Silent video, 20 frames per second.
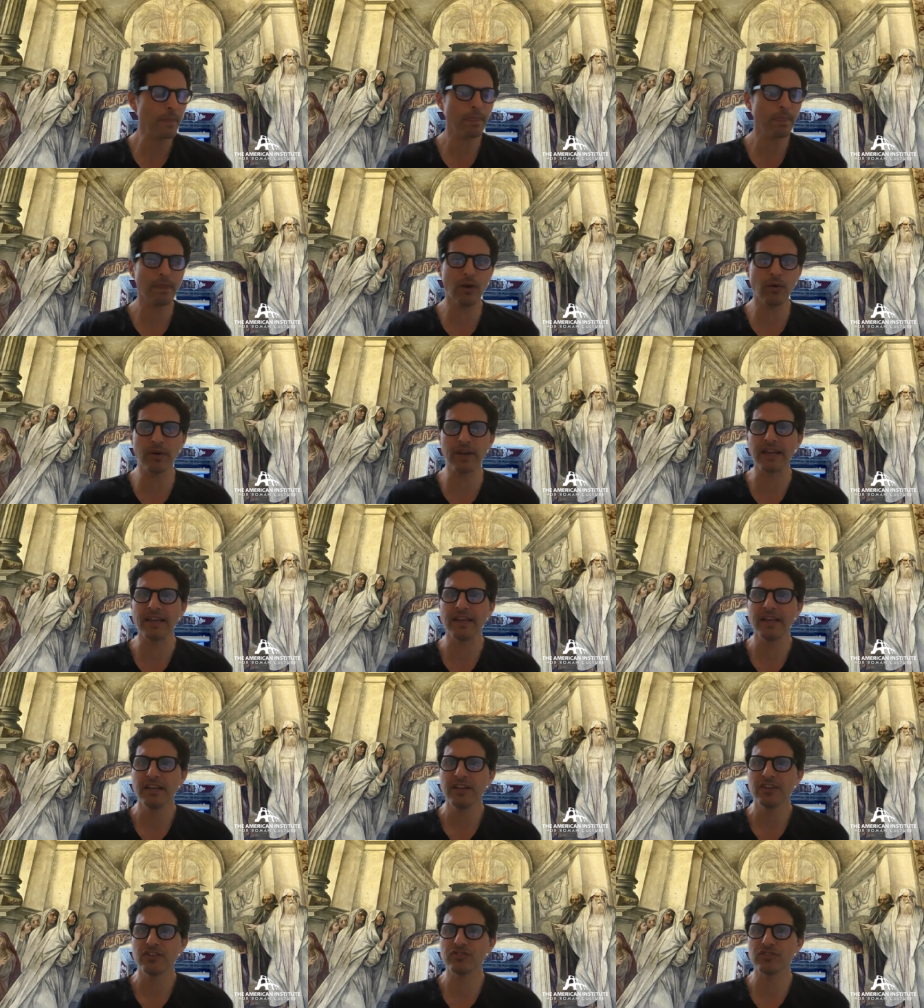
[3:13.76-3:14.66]

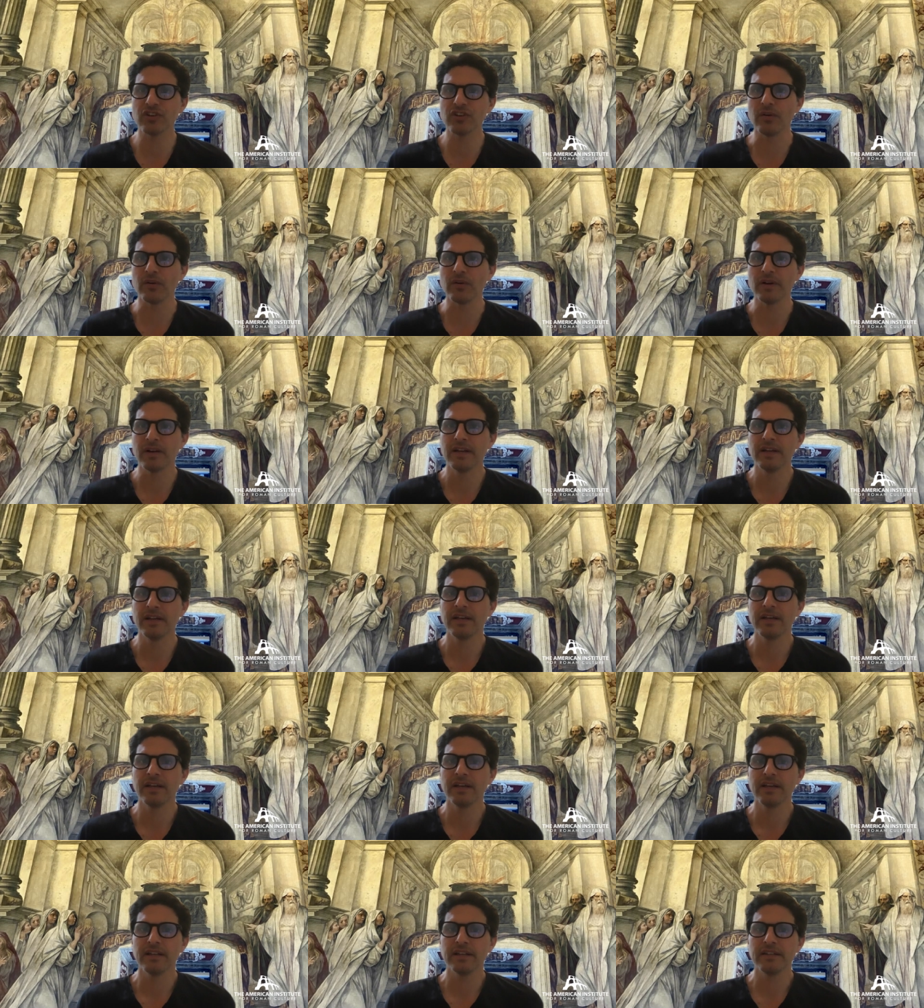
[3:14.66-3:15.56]
Okay, so
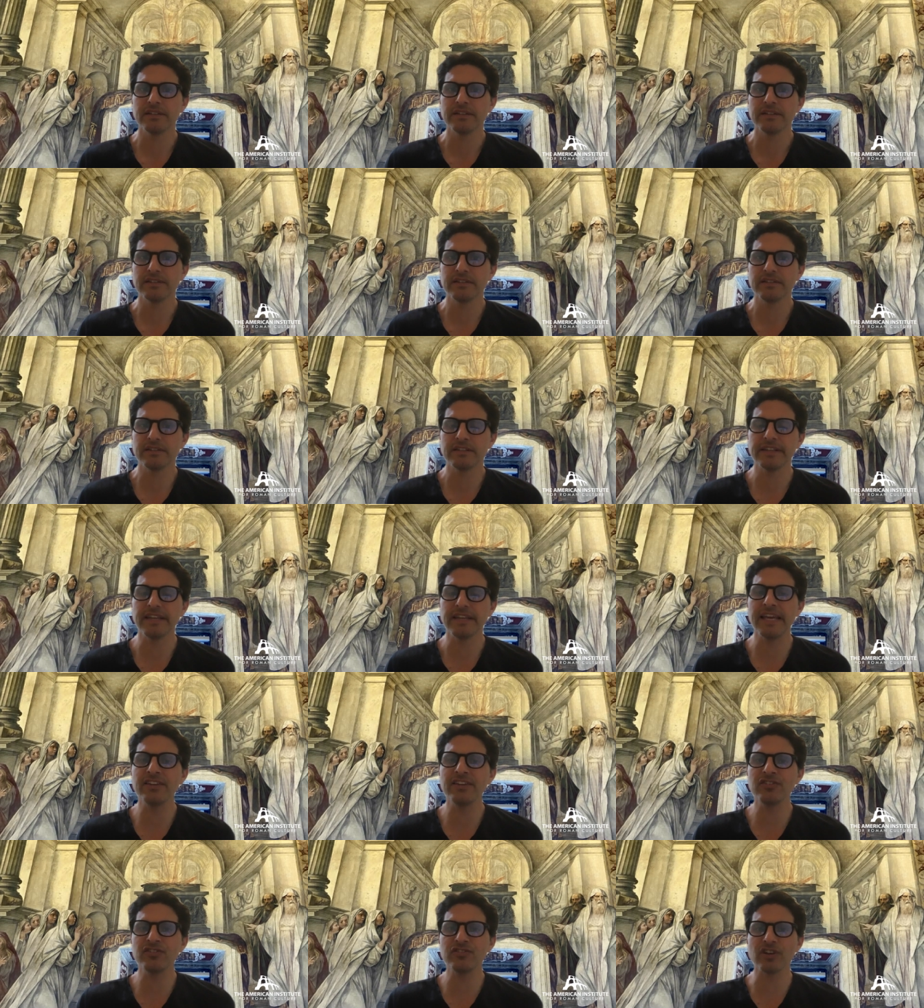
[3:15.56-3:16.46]

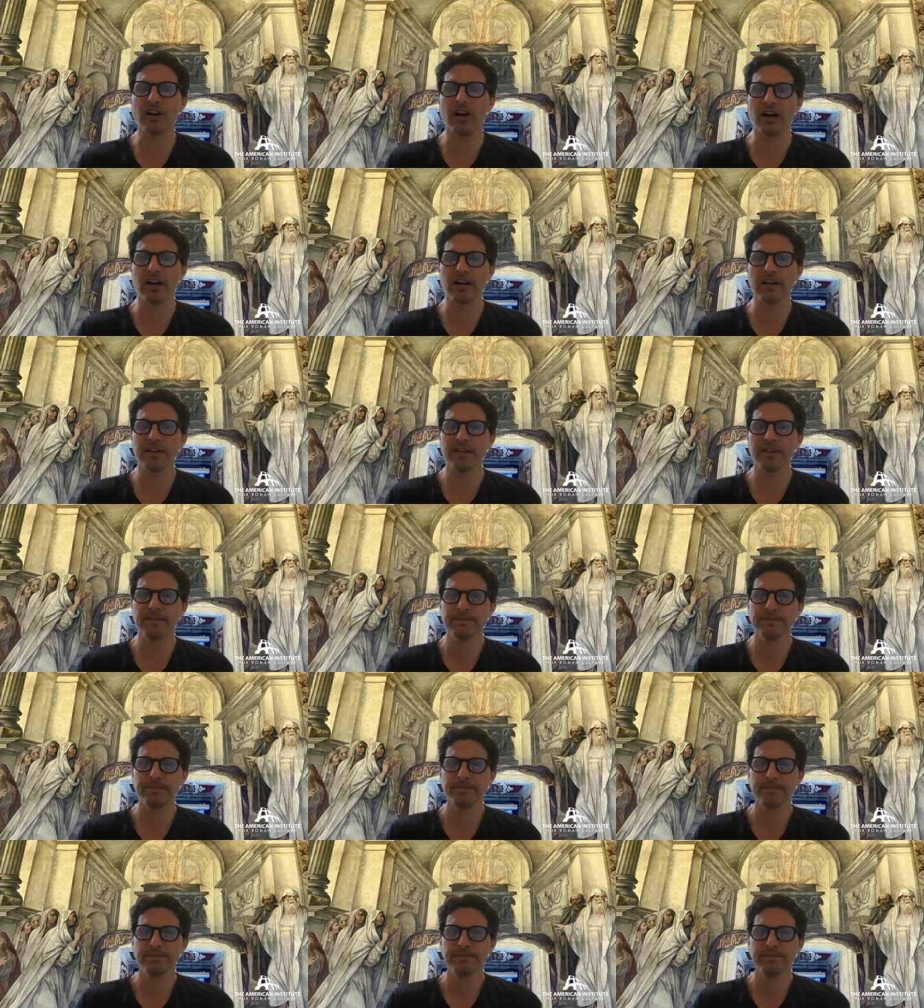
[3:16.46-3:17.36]
today's talk
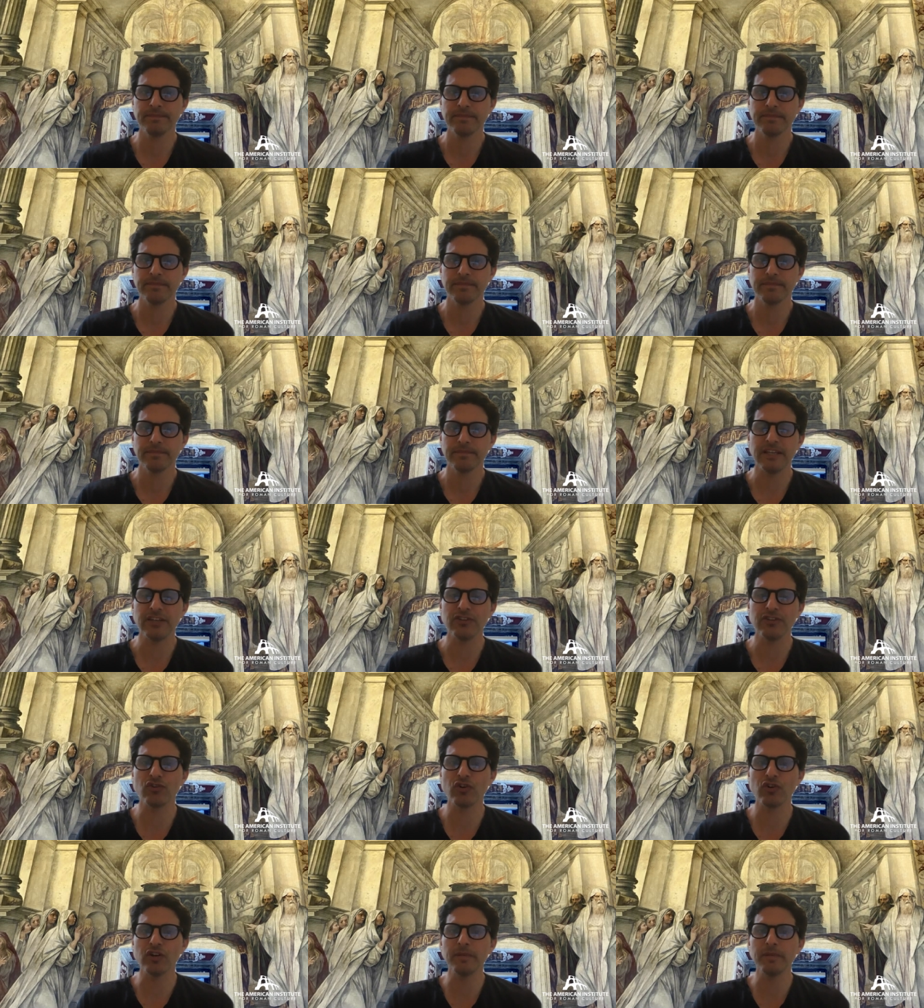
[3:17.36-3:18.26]
is
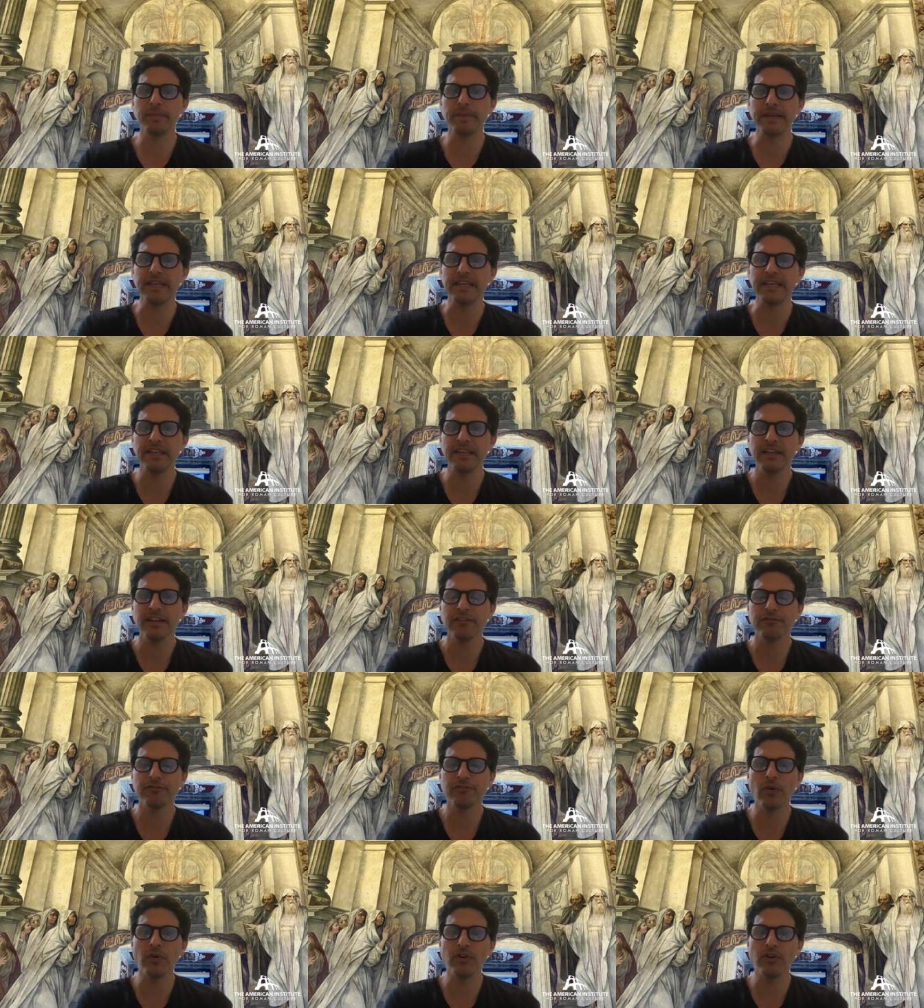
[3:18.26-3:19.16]
going to be
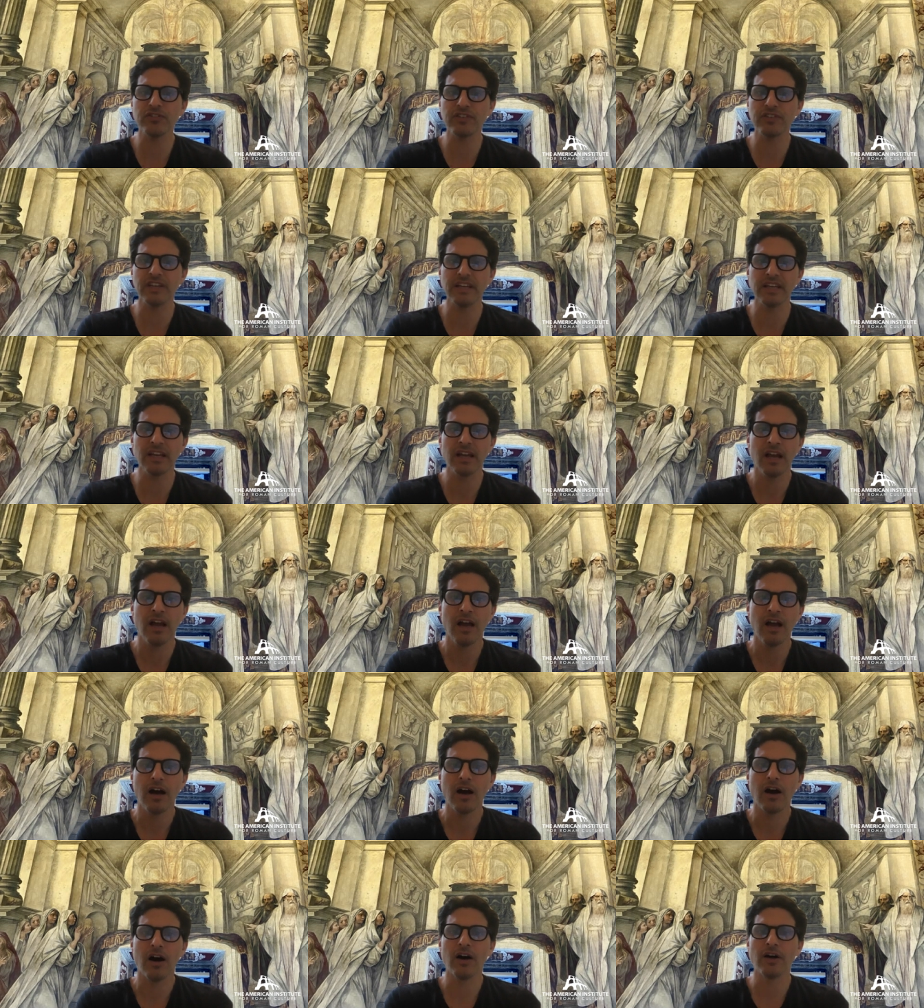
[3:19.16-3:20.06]
focusing
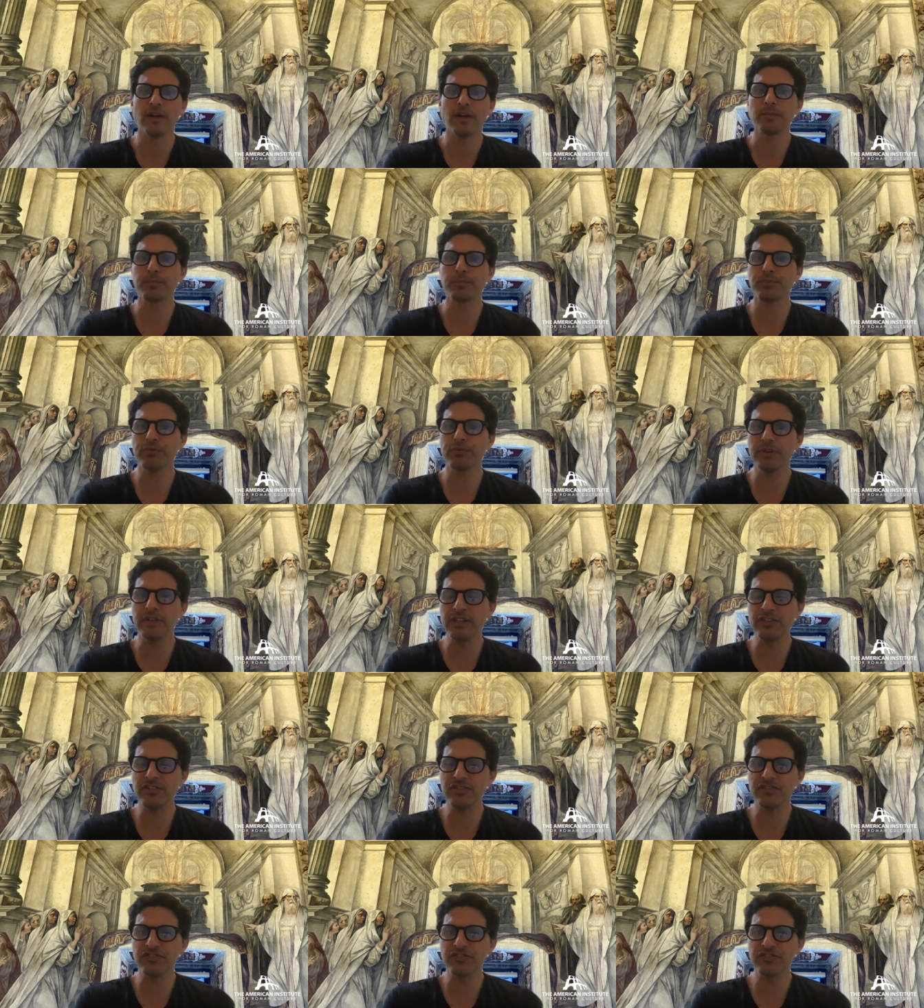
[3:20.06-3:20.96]
on
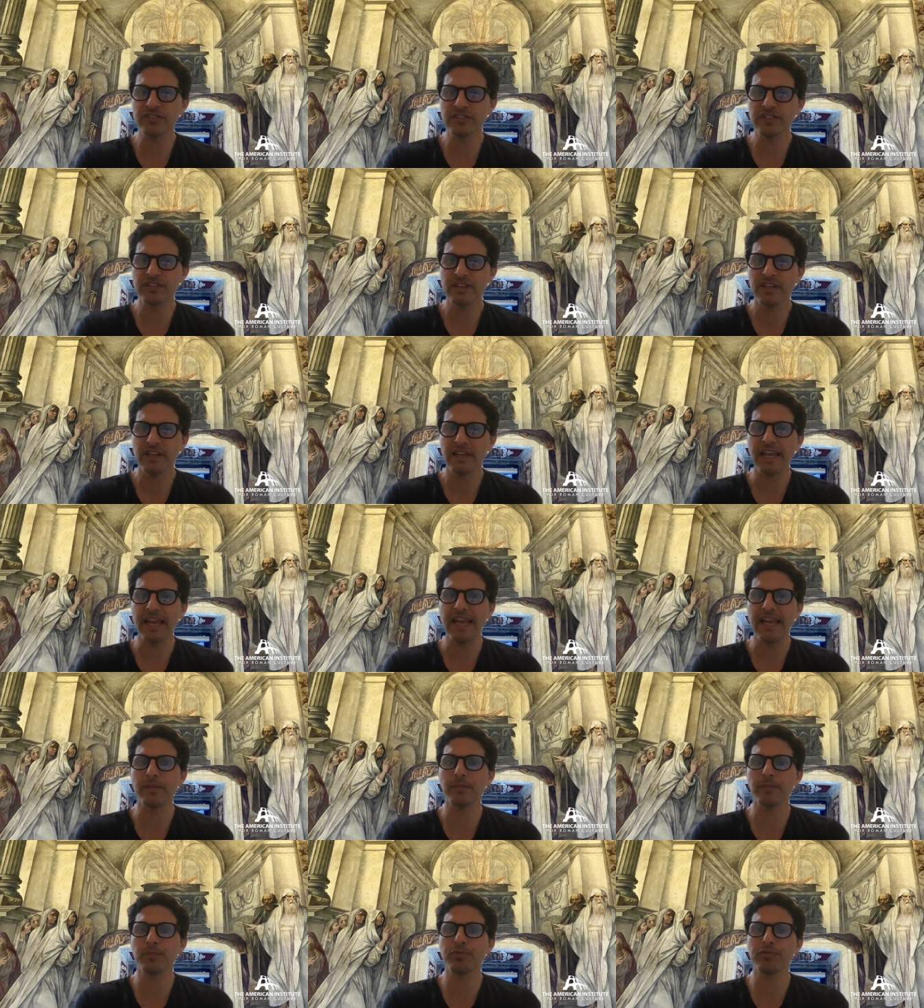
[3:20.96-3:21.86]
priests
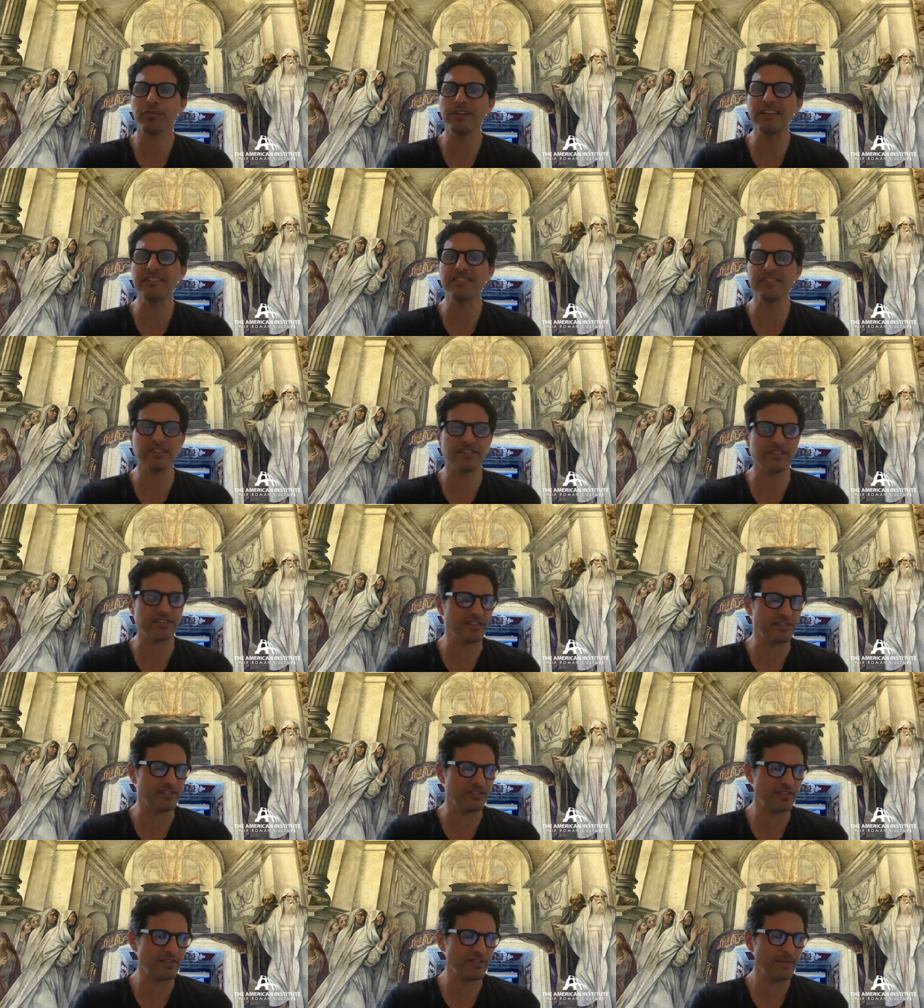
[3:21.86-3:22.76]
and
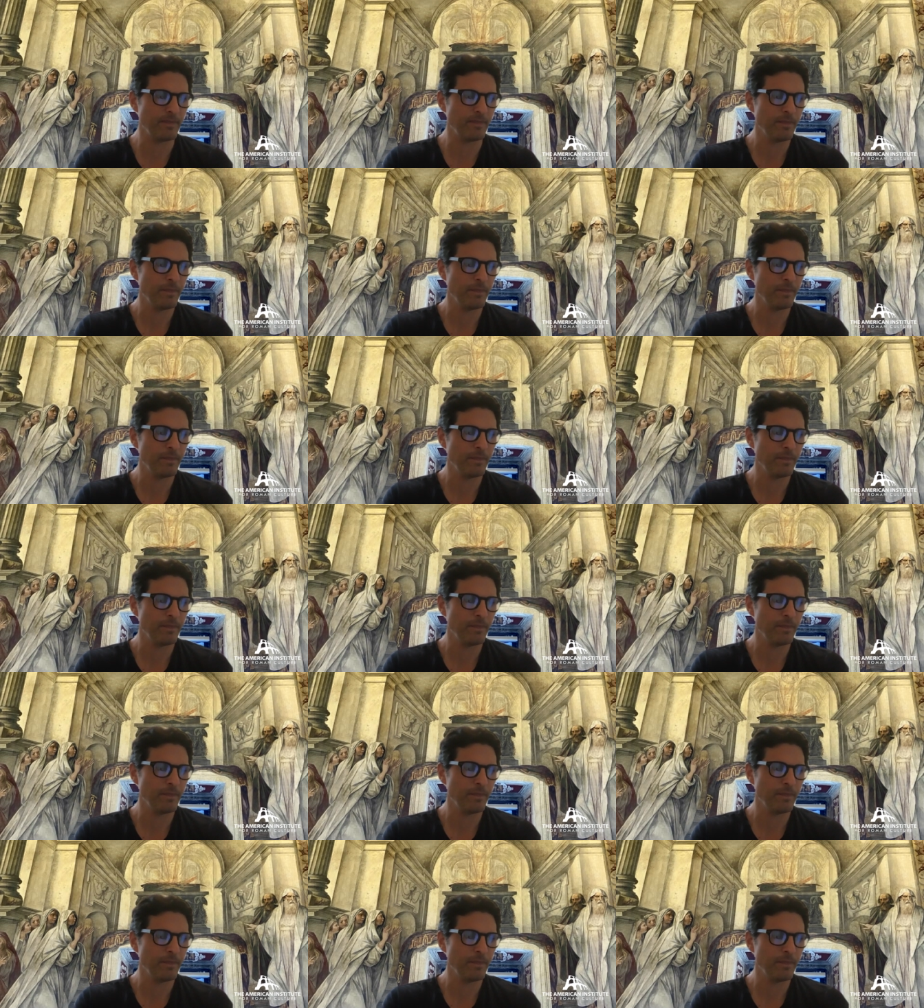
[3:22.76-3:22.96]
priestesses.